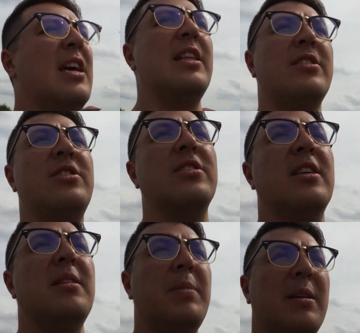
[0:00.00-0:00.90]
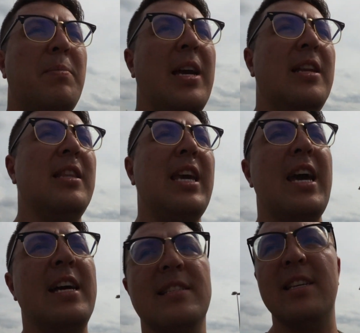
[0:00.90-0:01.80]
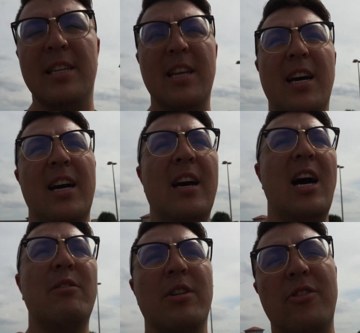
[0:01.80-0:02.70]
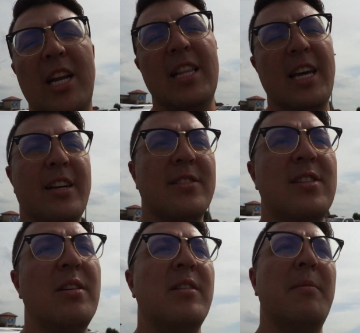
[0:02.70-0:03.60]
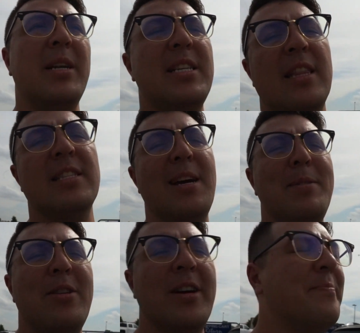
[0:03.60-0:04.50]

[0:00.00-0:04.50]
there's just gonna be a pain in the ass and I'll regret it later. So I'm gonna take the time and do it.